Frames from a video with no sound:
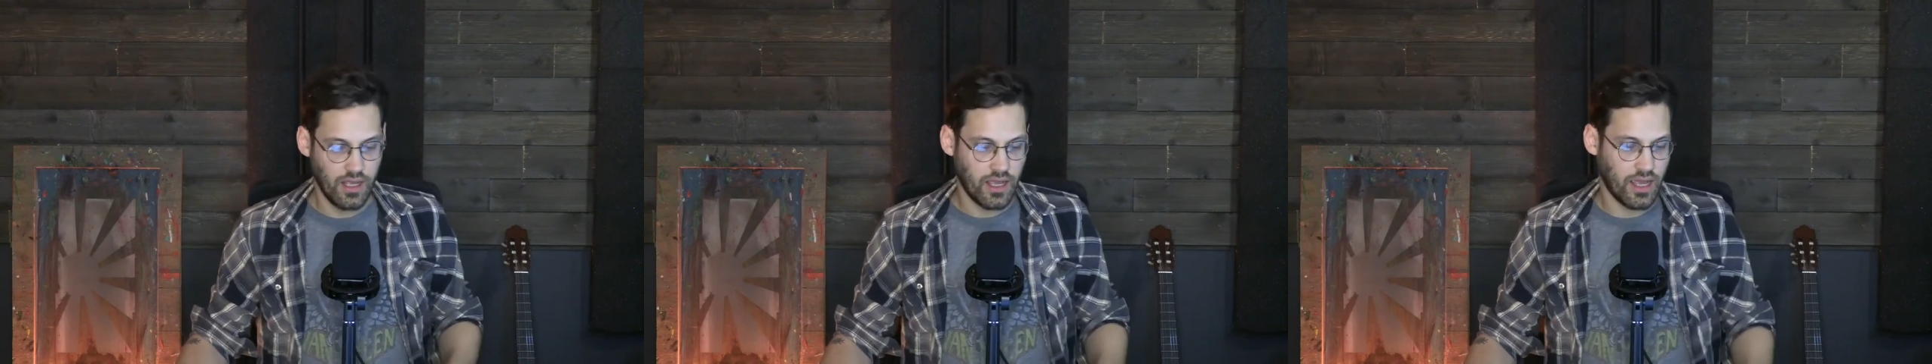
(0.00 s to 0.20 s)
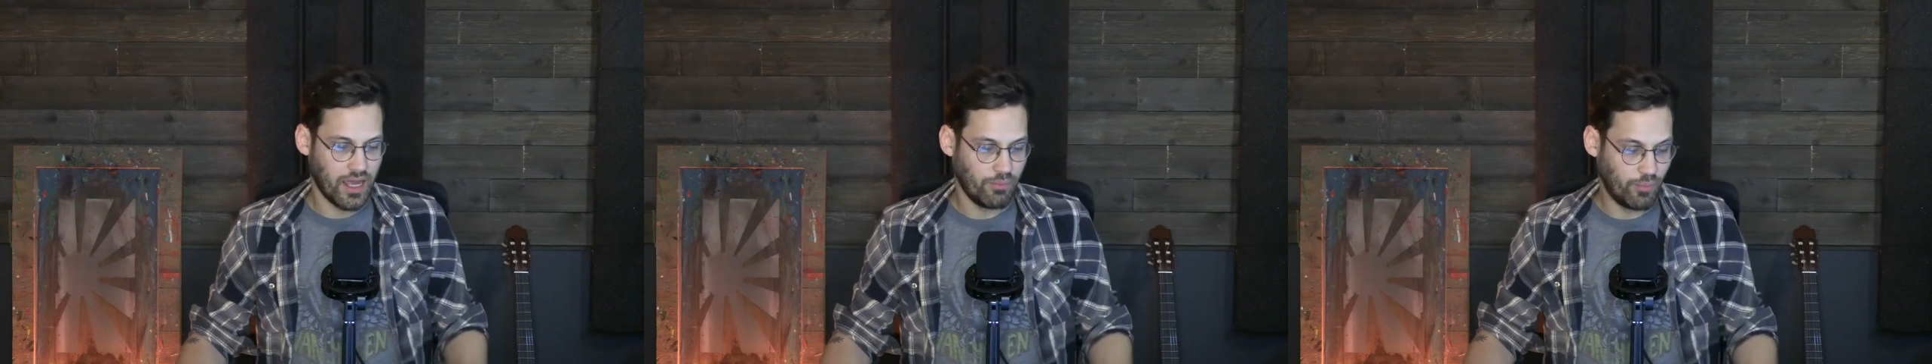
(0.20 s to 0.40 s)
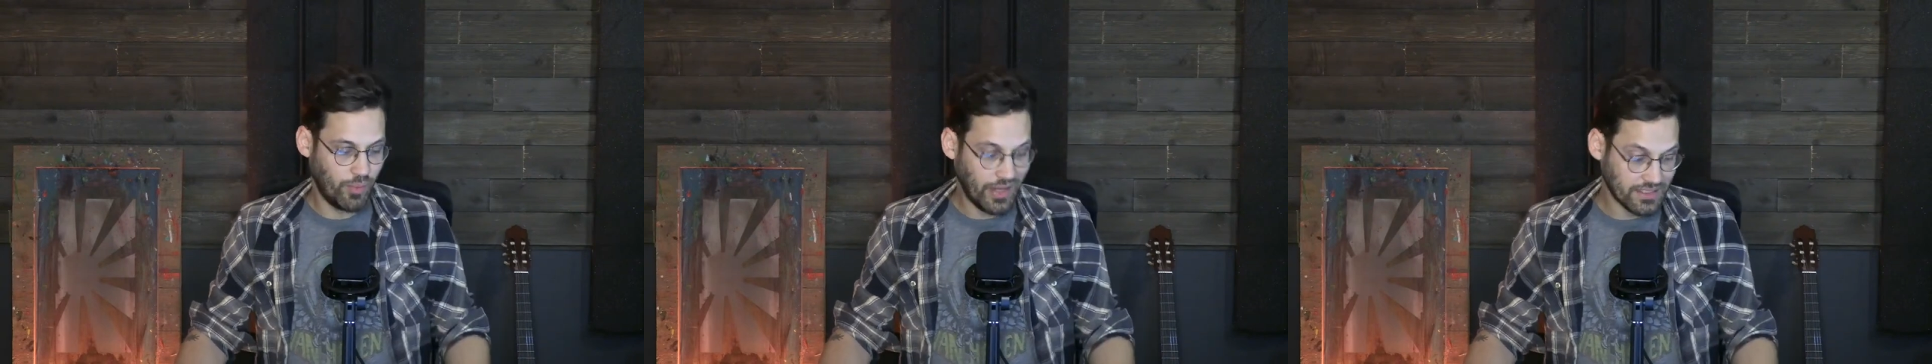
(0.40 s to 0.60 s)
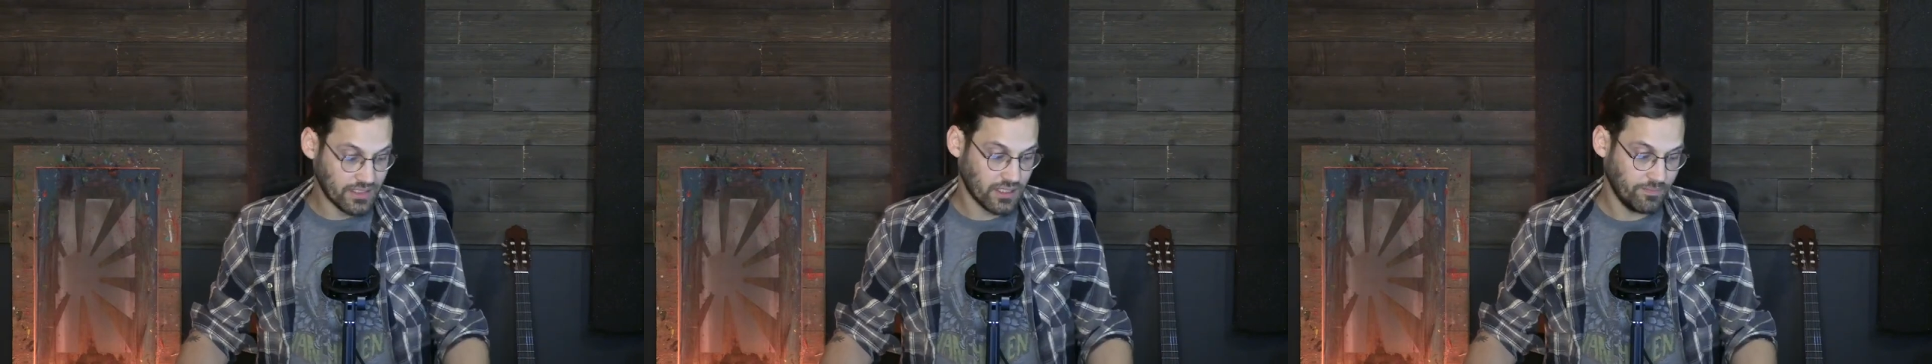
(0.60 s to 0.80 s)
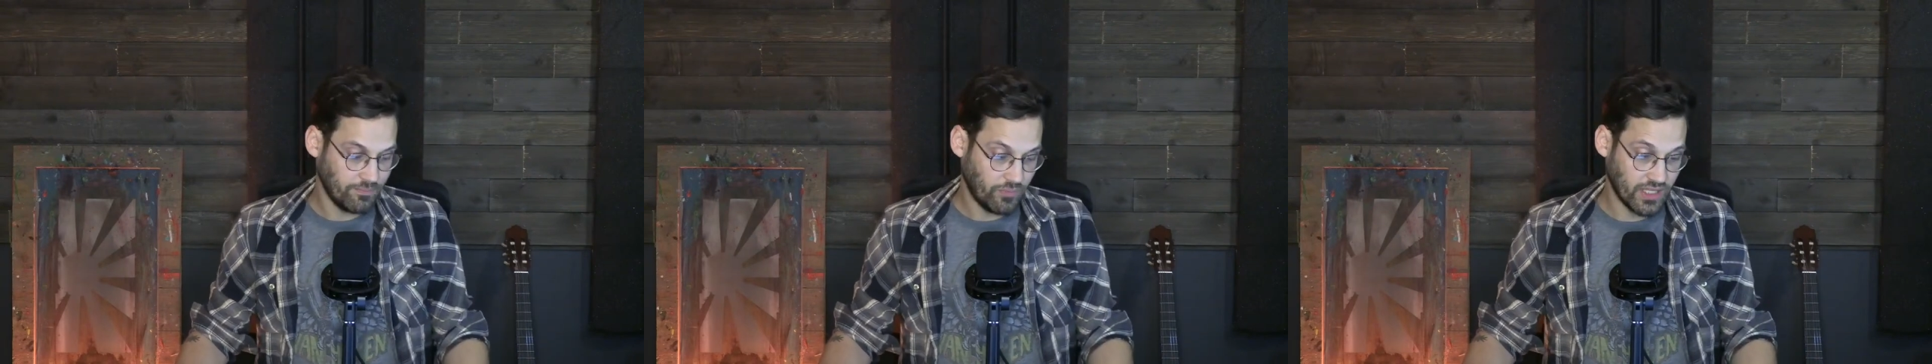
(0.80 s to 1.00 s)
uh,
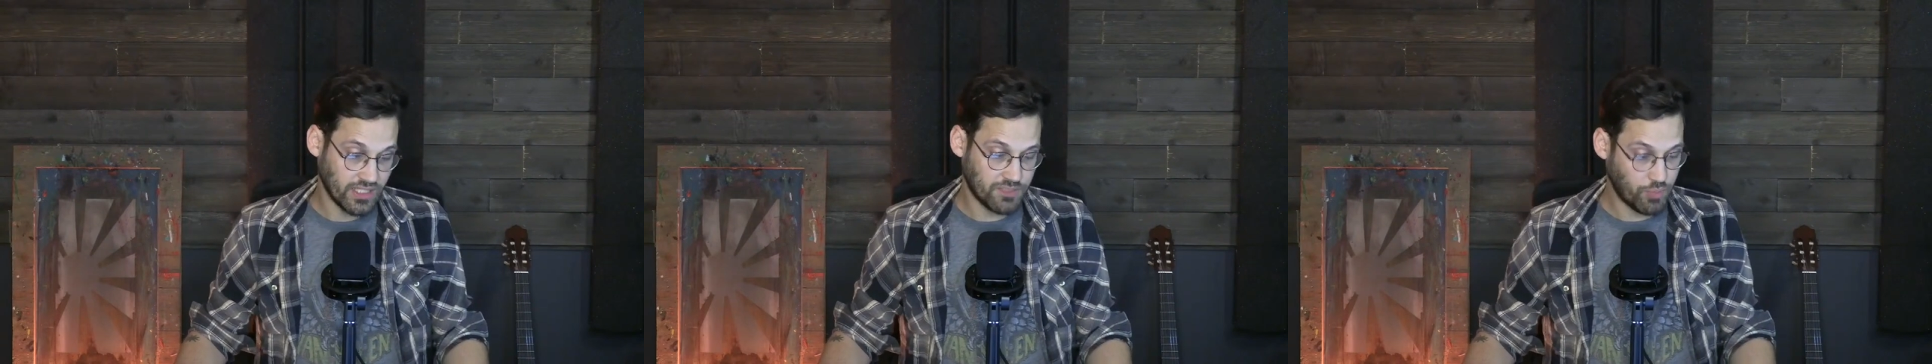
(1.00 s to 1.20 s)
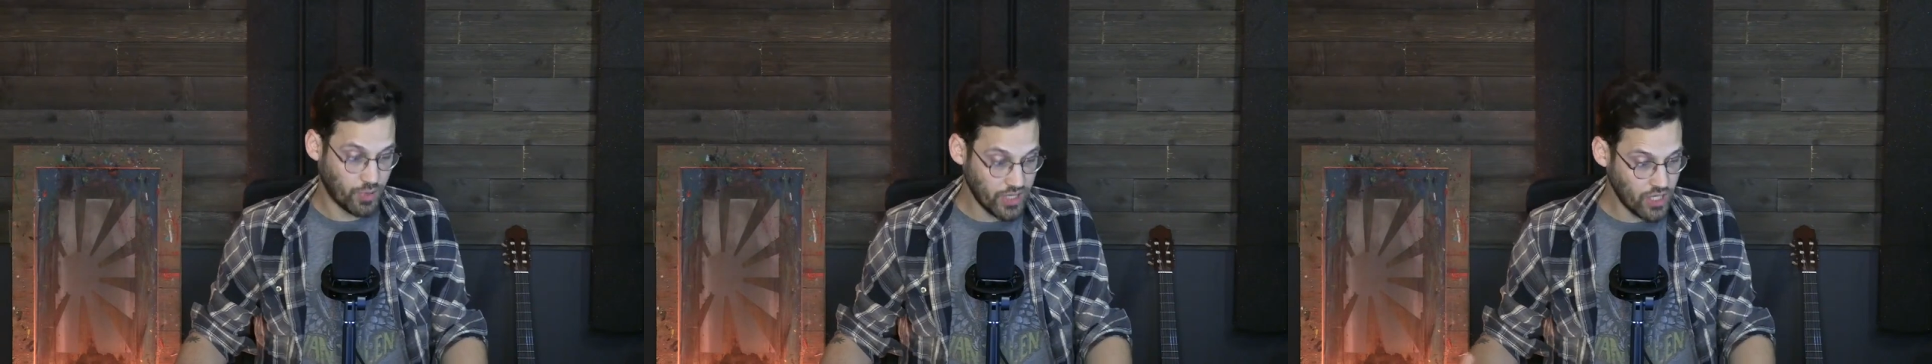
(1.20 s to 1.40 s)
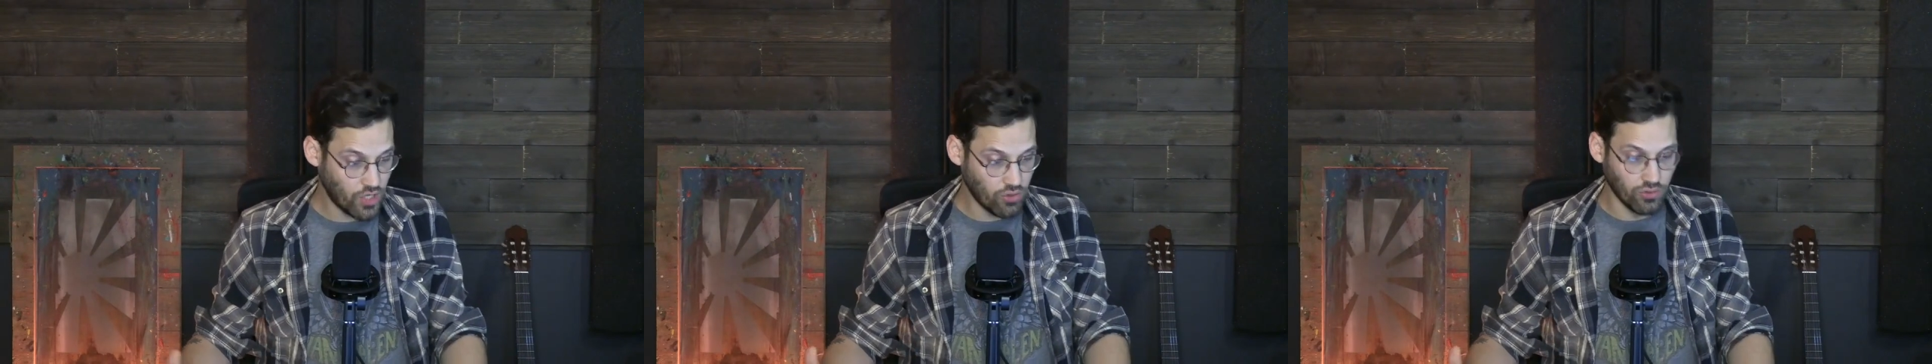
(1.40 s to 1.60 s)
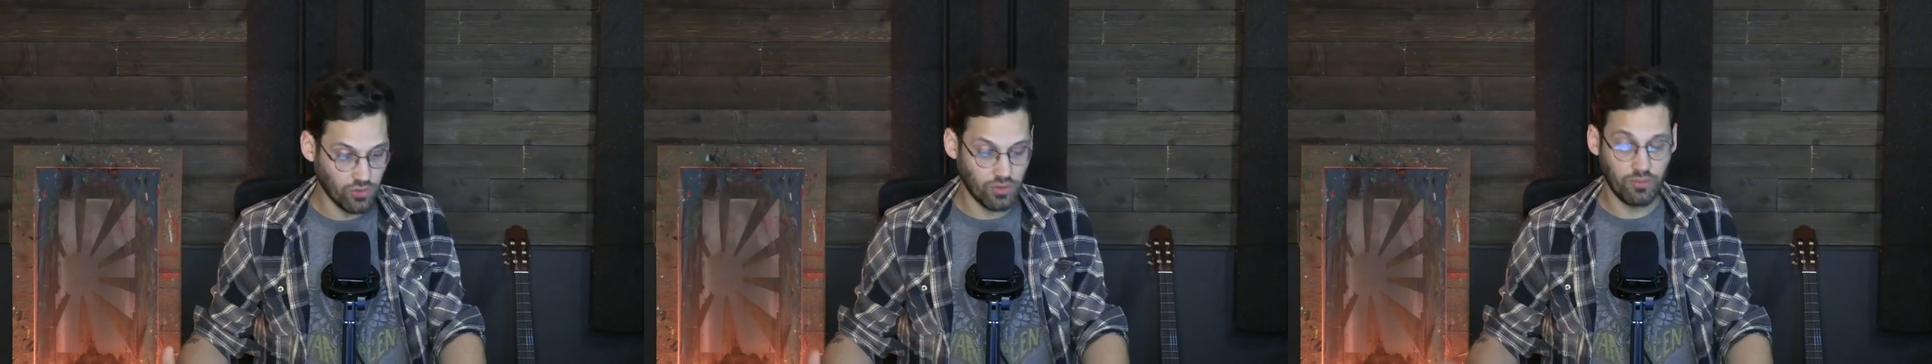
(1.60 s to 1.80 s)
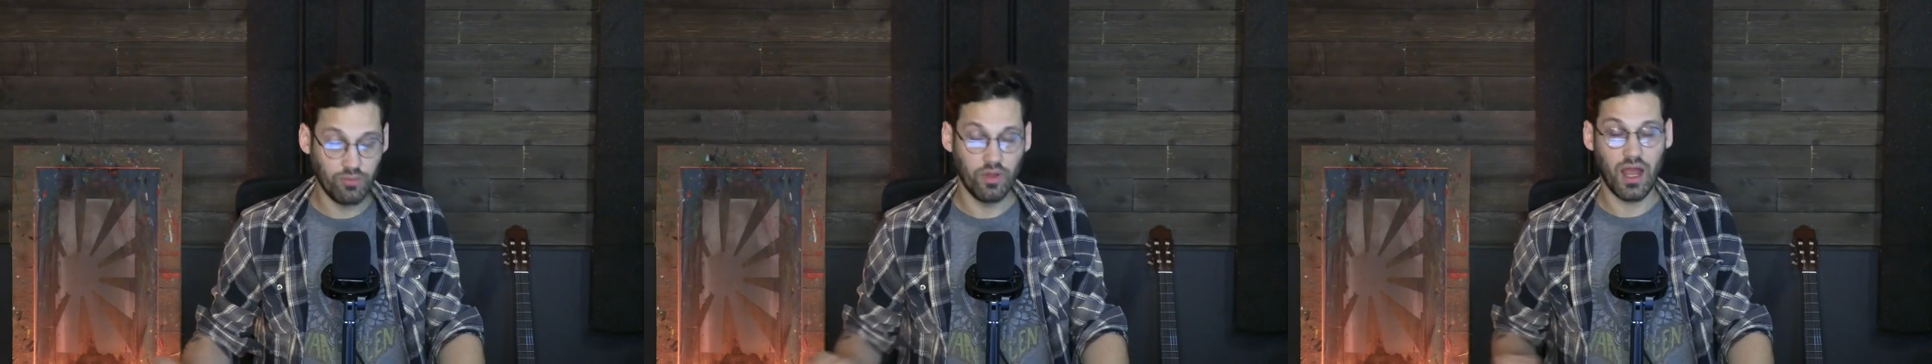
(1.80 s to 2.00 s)
but it's pretty
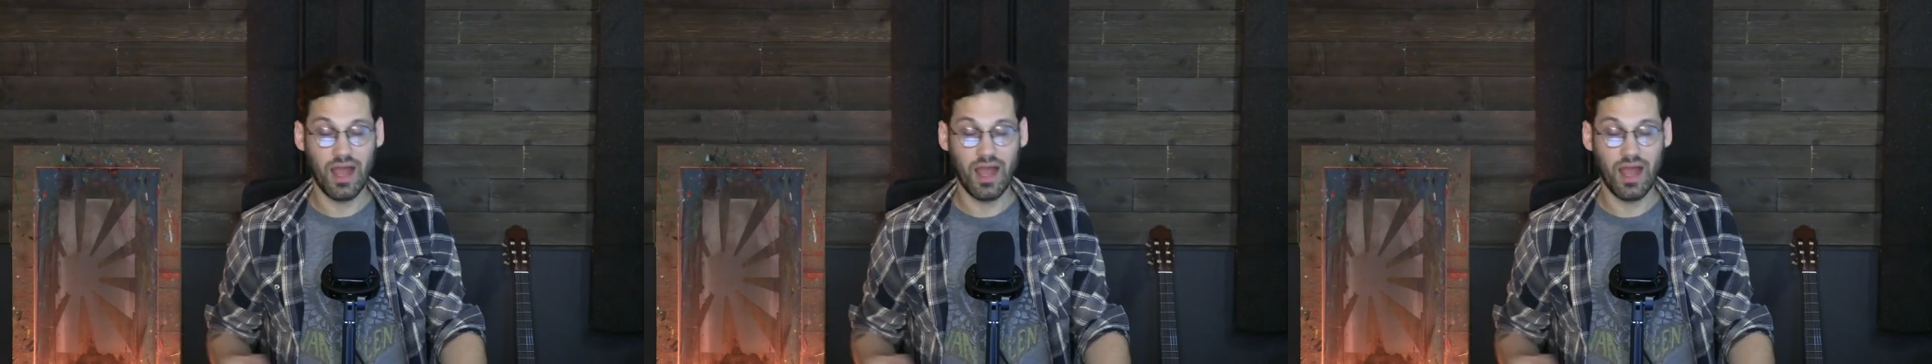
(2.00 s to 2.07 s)
cool.